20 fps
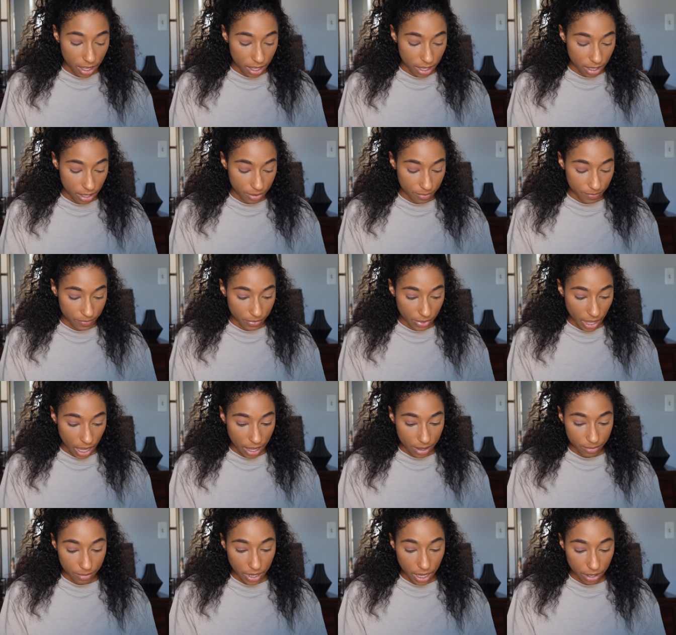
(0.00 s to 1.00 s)
Um,
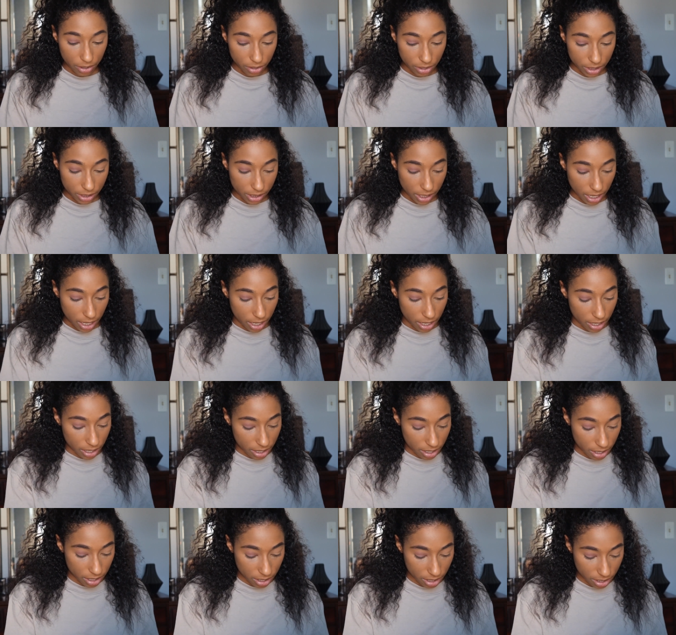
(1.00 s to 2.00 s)
I'm now going to take,
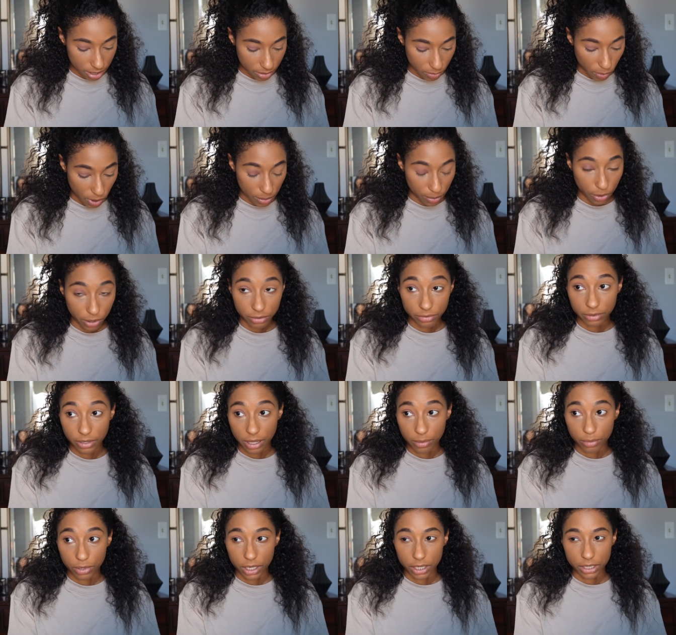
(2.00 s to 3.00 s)
wipe off
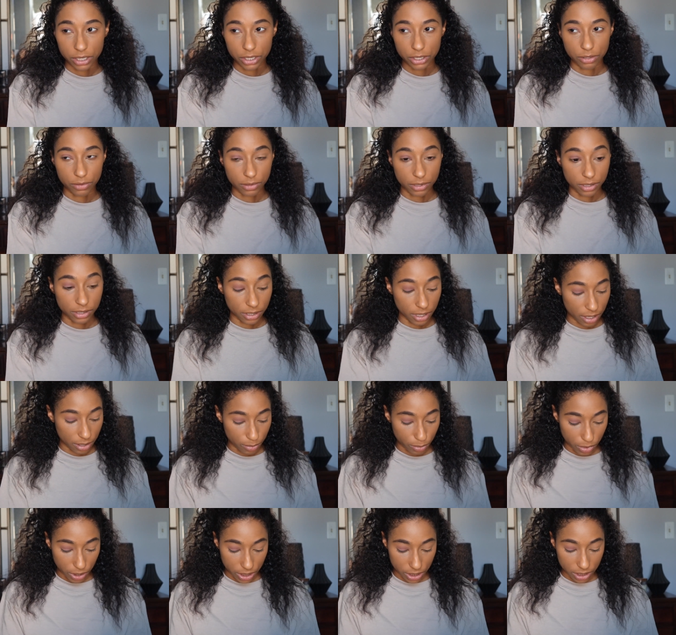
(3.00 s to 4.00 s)
that brush, use the same
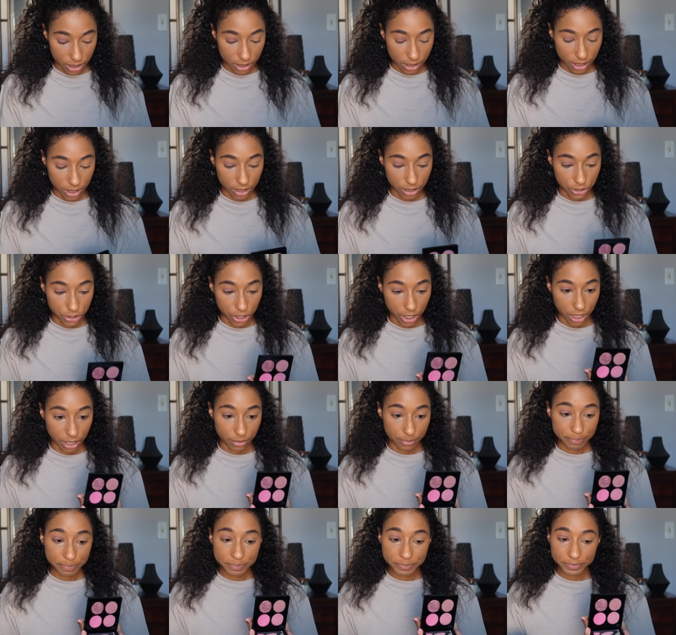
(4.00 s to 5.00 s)
brush, and take the
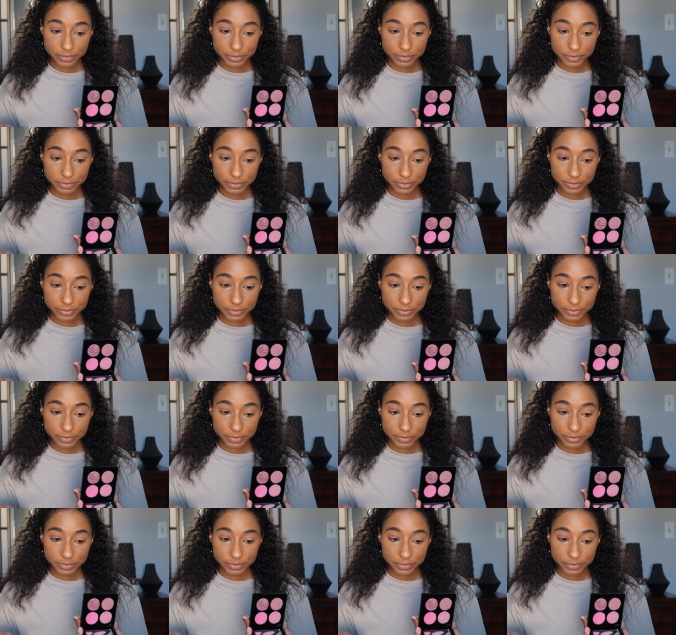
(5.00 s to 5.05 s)
shade